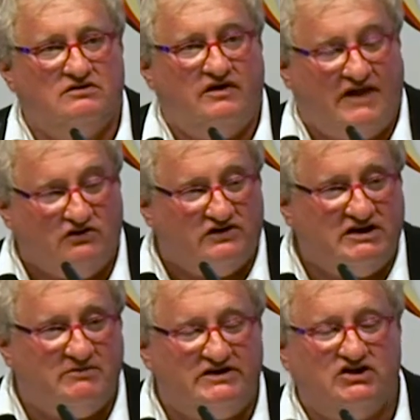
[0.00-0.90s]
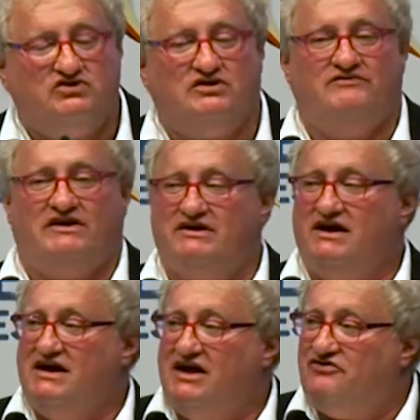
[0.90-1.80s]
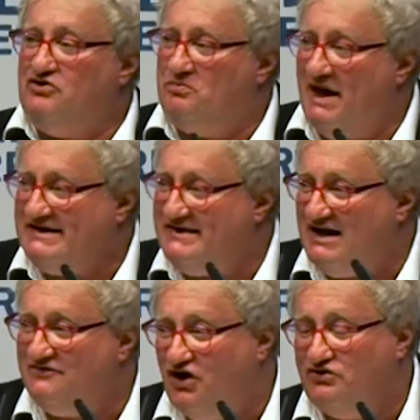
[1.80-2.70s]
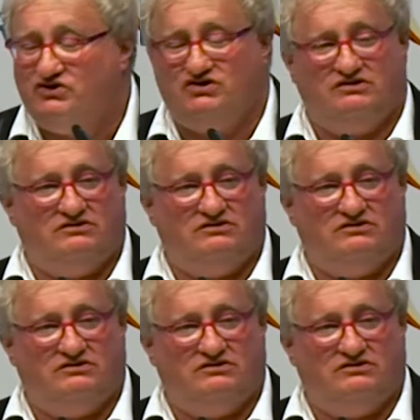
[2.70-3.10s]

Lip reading: that was the message to Rivlin, if you pass that vote,